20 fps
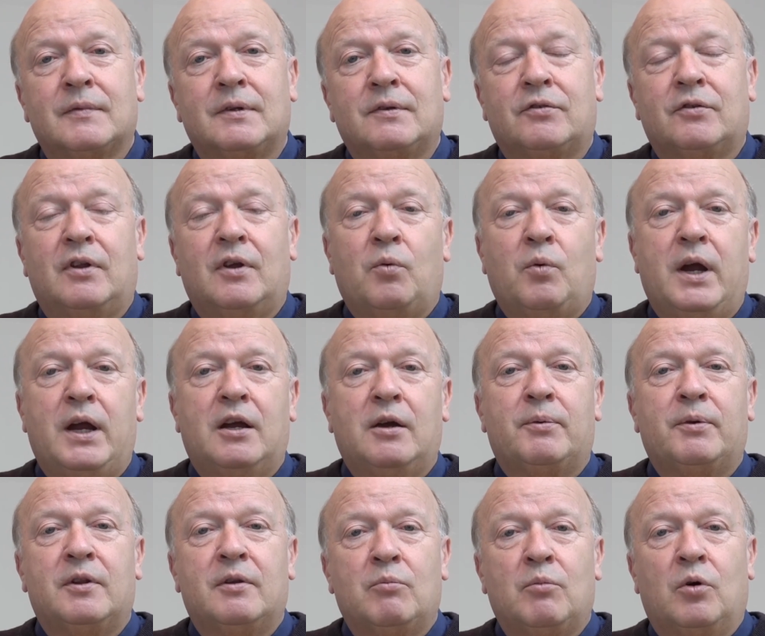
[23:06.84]
So they wake
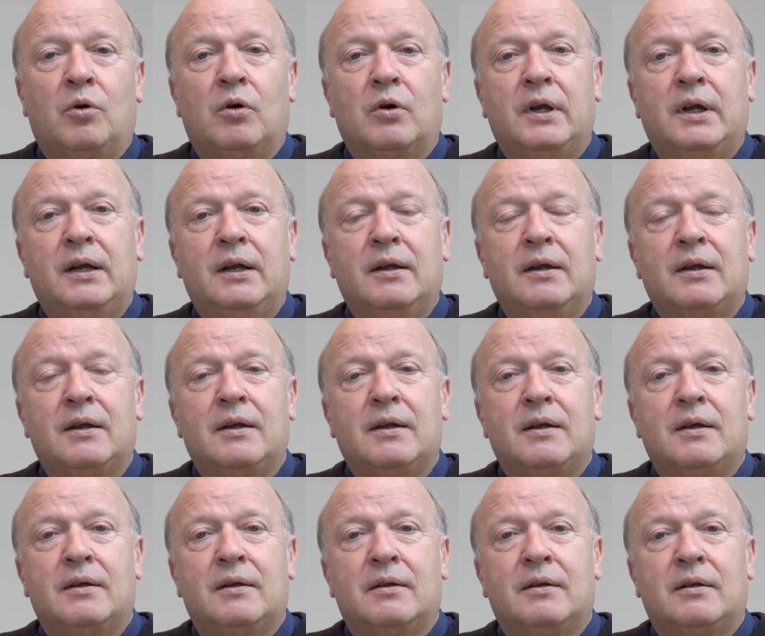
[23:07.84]
up in the morning,
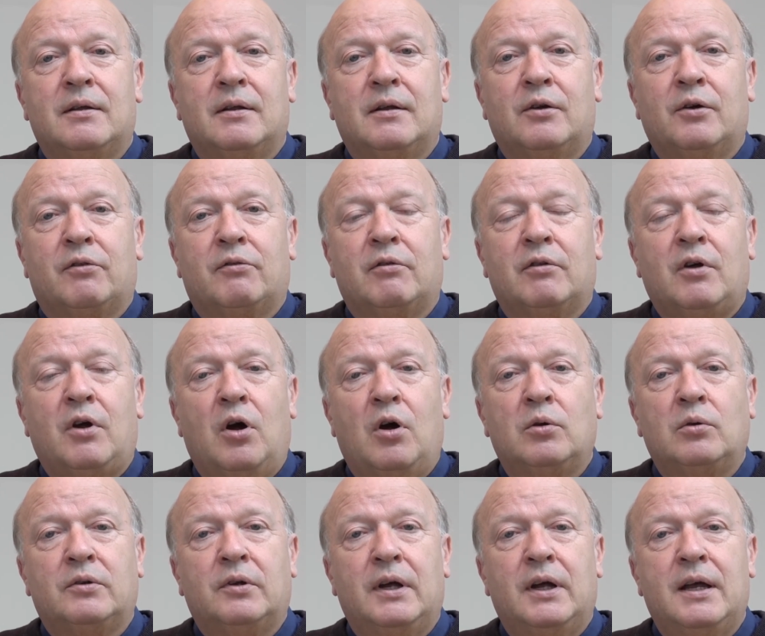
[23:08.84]
go through the
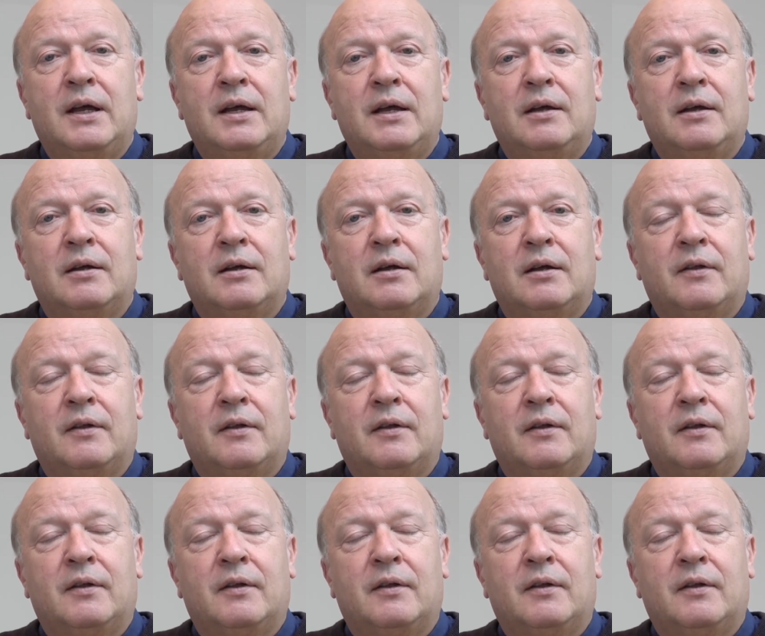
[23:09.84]
whole day,